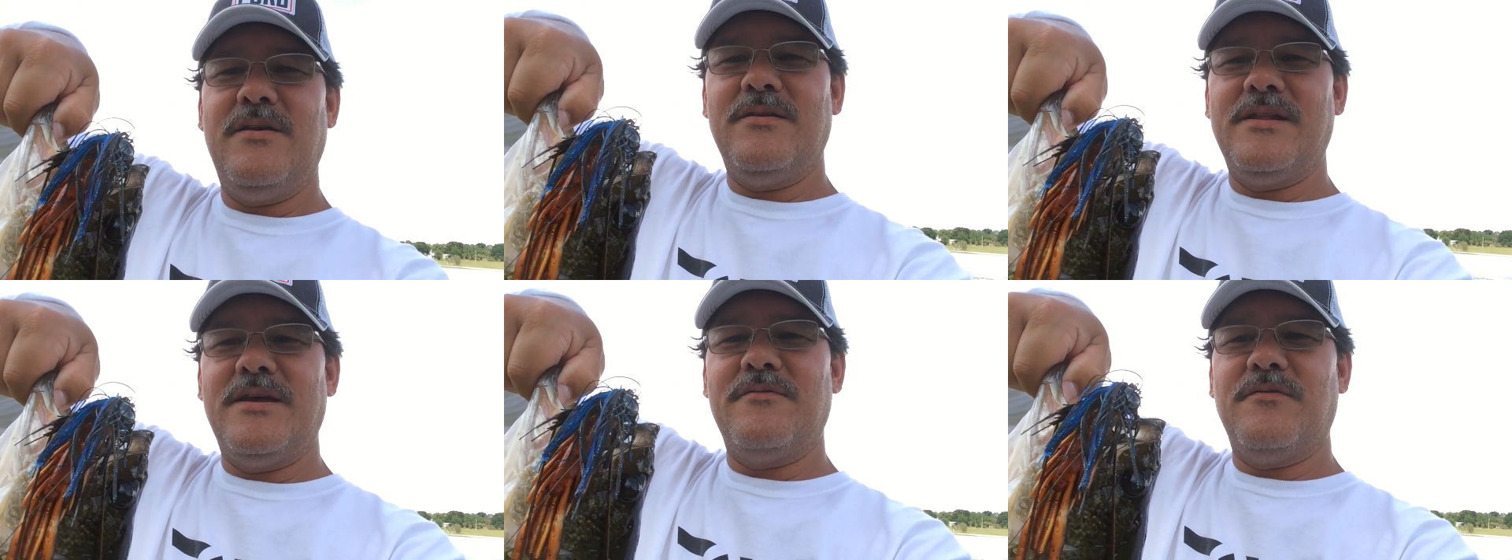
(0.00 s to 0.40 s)

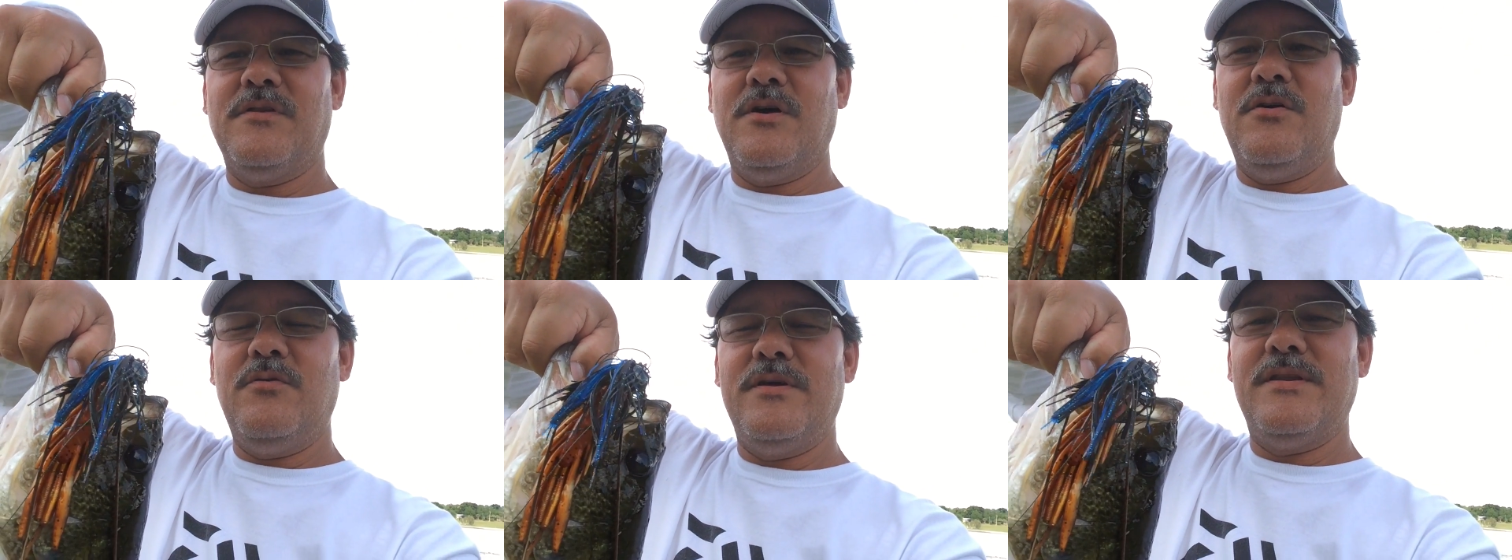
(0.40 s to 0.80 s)
here at Lake
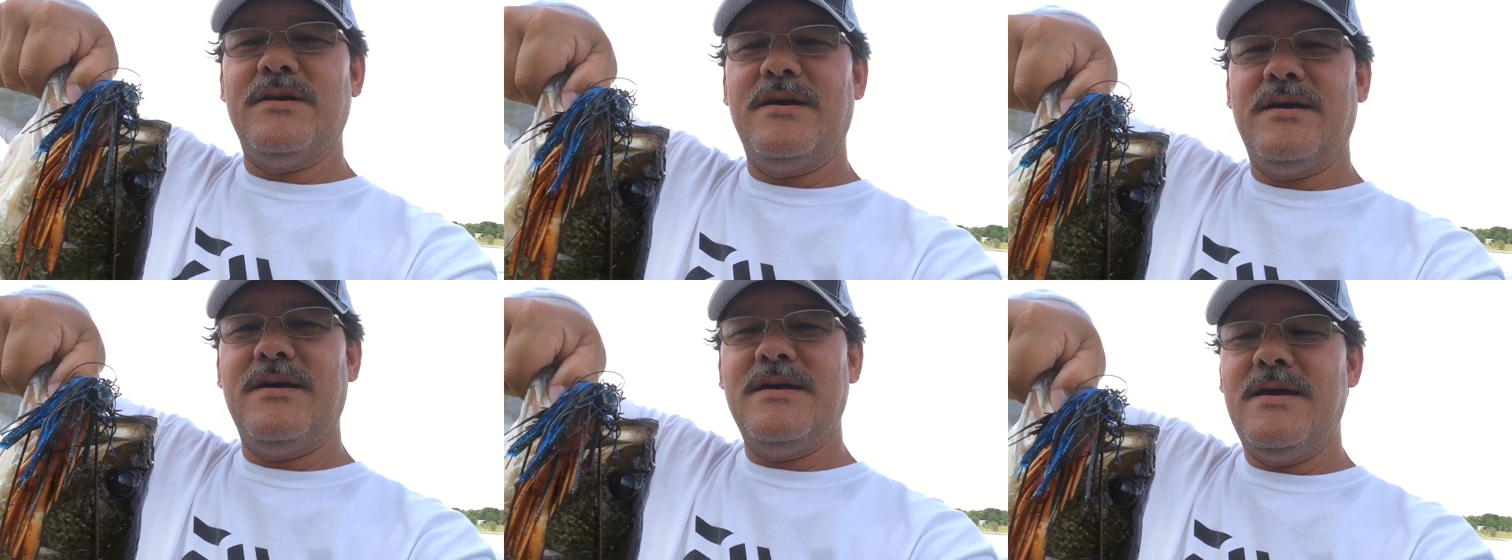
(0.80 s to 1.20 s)
Flow, and
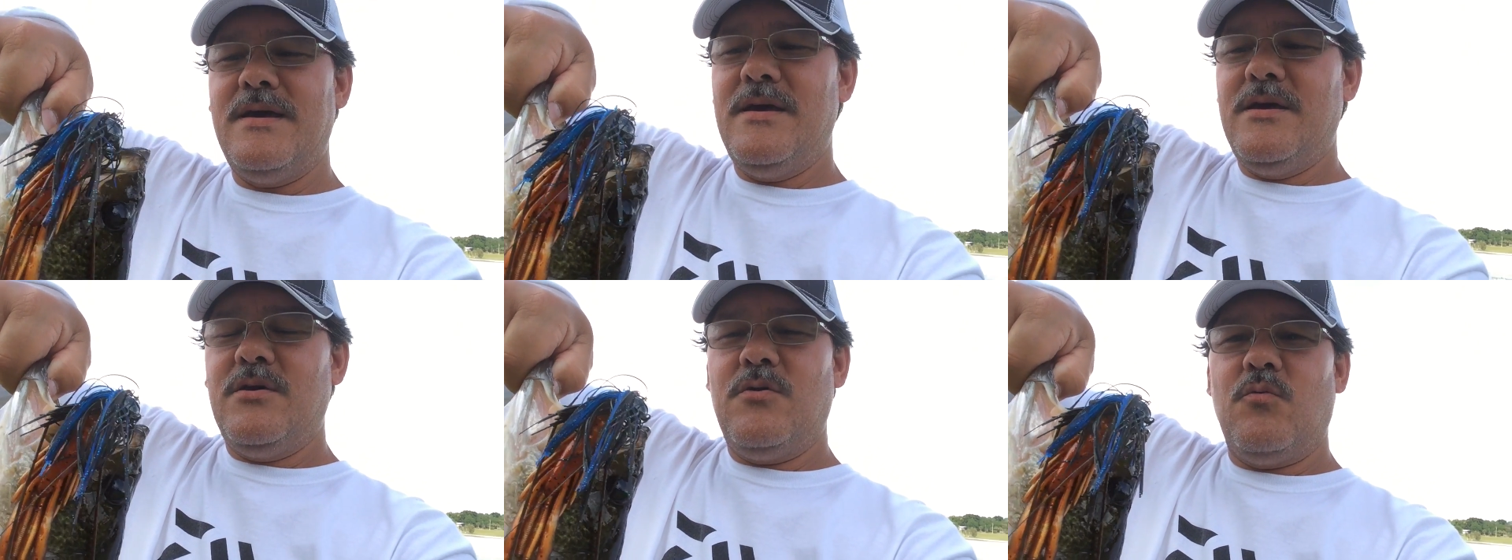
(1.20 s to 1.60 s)

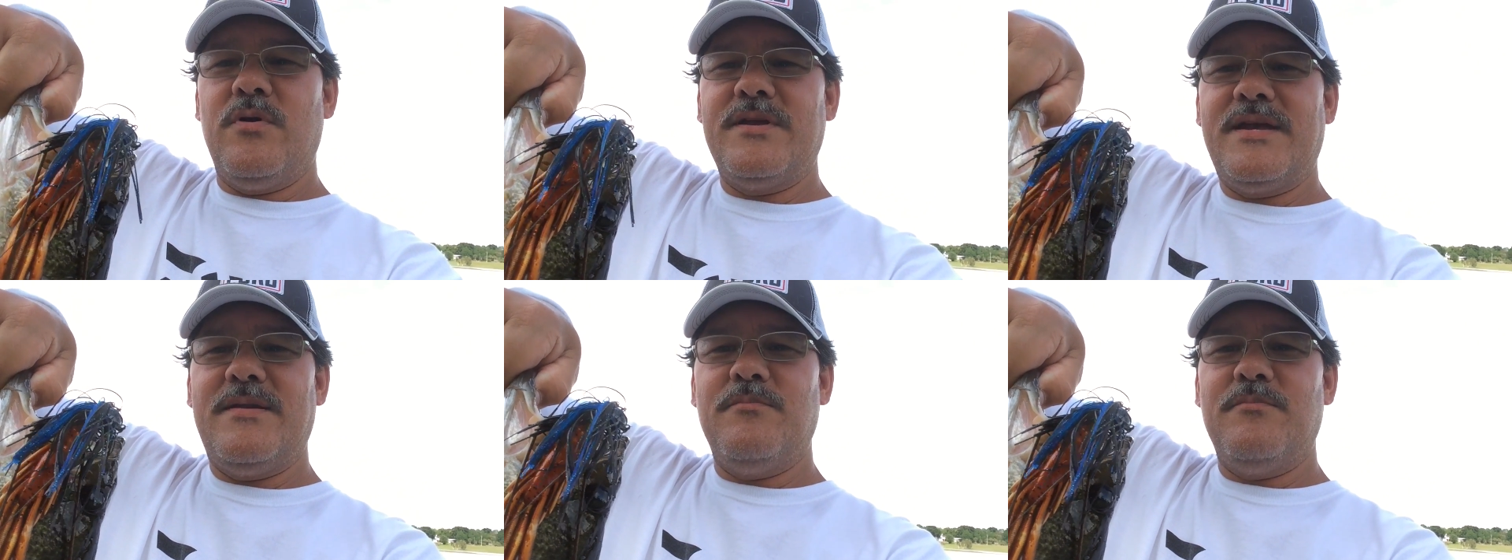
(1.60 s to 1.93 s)
wasn't